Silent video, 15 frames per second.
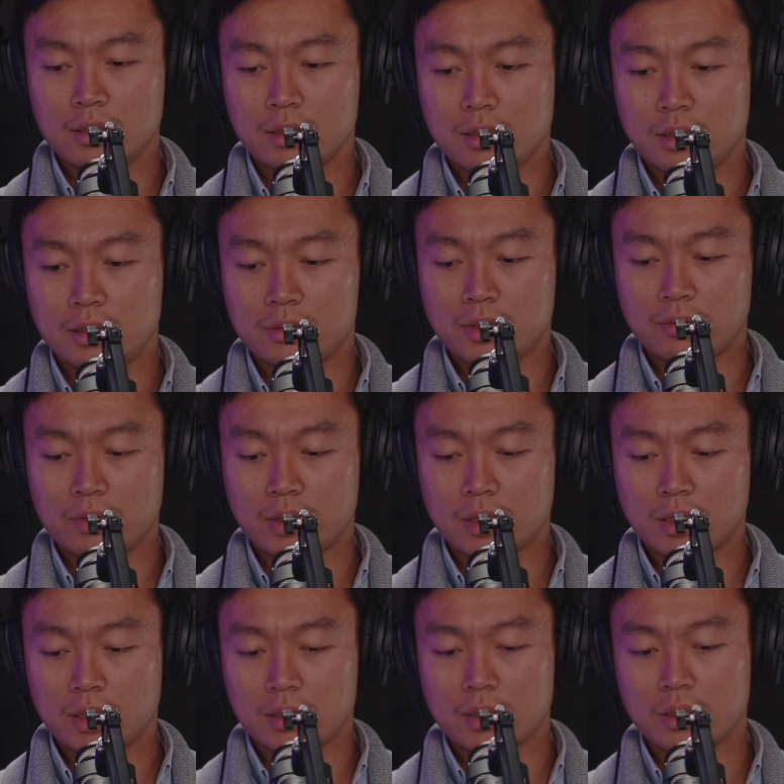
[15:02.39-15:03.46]
It's definitely
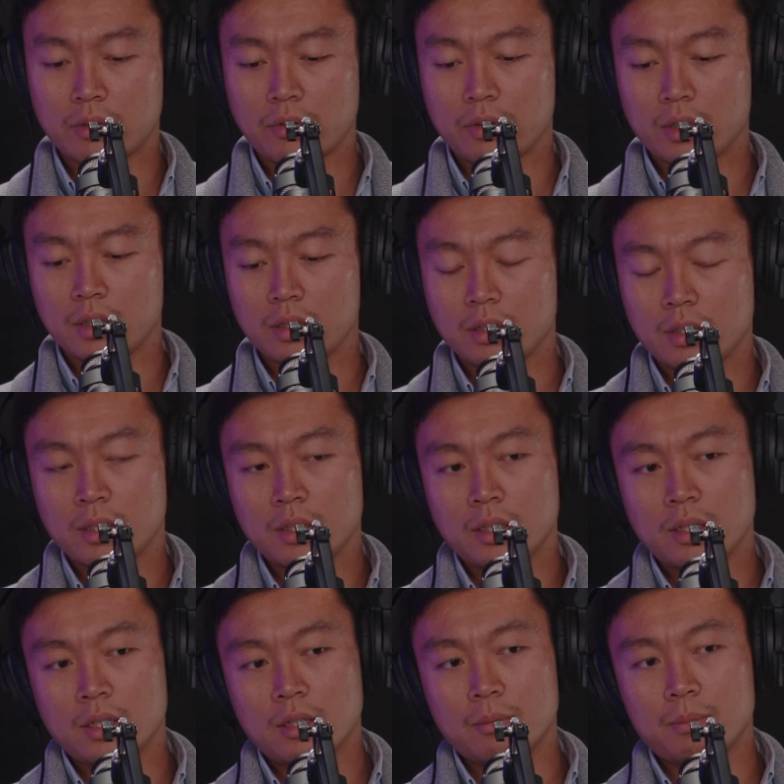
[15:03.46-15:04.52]
not unhealthy.
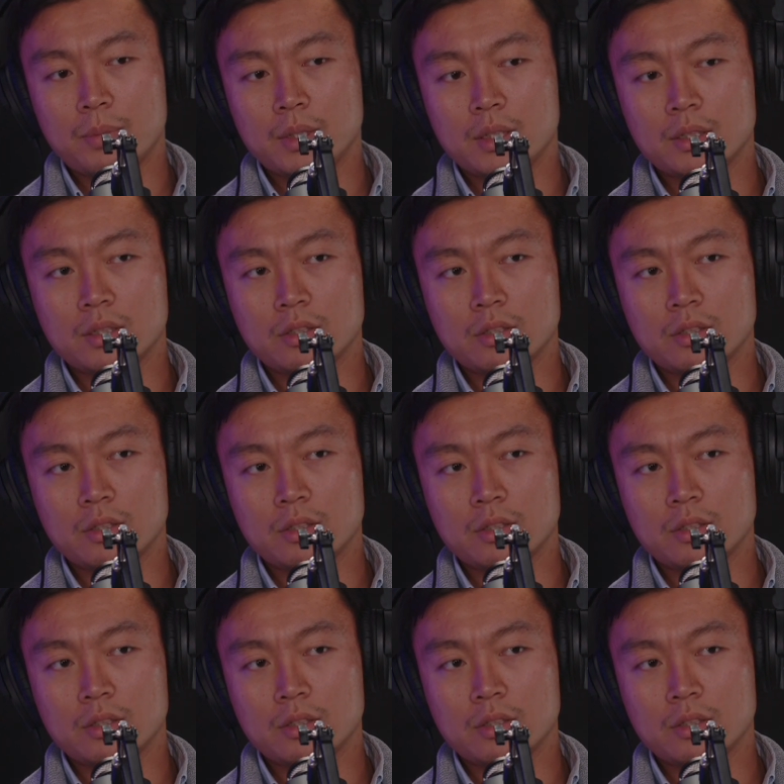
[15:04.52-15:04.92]
But